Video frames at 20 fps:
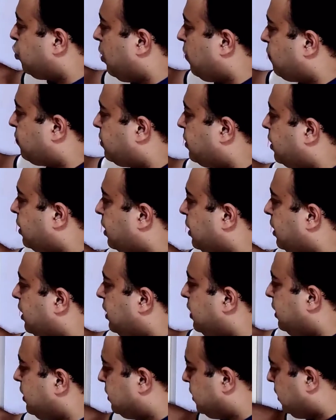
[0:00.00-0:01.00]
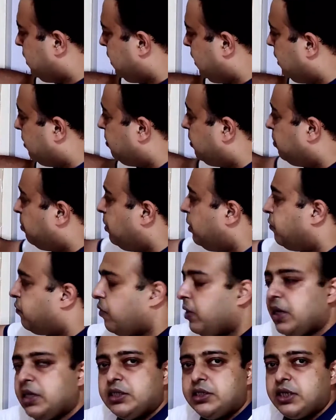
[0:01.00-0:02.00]
So after ed cd
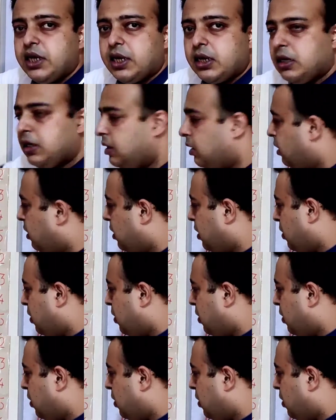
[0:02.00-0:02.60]
bb5 check,